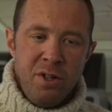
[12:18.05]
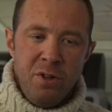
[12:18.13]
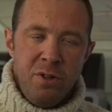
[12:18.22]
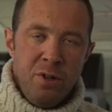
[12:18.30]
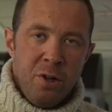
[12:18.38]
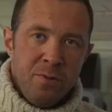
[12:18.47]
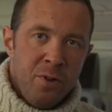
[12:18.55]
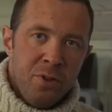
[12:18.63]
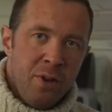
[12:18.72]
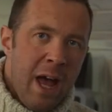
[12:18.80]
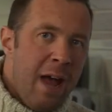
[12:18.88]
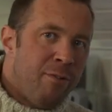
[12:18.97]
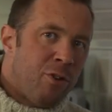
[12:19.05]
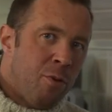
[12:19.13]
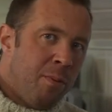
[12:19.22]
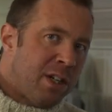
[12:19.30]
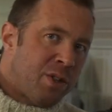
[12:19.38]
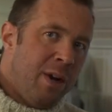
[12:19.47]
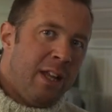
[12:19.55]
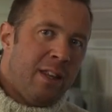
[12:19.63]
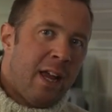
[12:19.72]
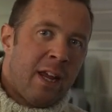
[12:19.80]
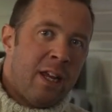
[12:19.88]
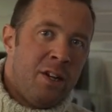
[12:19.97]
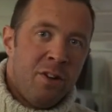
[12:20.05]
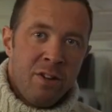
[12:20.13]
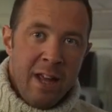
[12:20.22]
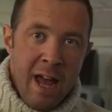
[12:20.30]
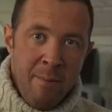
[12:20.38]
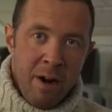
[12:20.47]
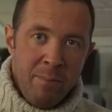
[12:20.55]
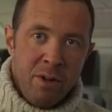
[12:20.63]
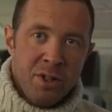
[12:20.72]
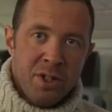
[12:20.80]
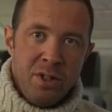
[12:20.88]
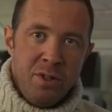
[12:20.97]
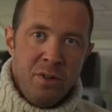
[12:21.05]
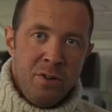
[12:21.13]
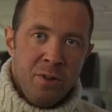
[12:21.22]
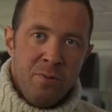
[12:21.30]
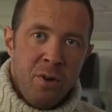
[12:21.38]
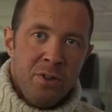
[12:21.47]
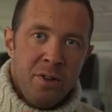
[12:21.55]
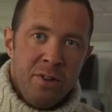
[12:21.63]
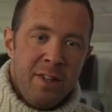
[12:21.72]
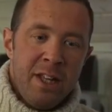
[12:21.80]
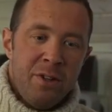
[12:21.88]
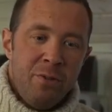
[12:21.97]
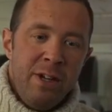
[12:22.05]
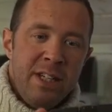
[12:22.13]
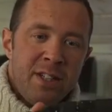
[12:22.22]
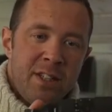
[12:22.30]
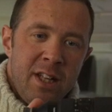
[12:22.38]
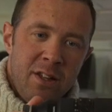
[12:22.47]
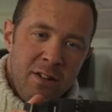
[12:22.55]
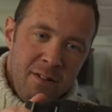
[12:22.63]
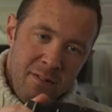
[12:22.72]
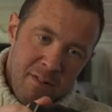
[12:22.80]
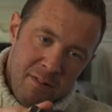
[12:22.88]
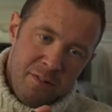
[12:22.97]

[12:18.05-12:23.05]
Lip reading: you don't want to have too much weight hanging in your camera because you don't want that risk that the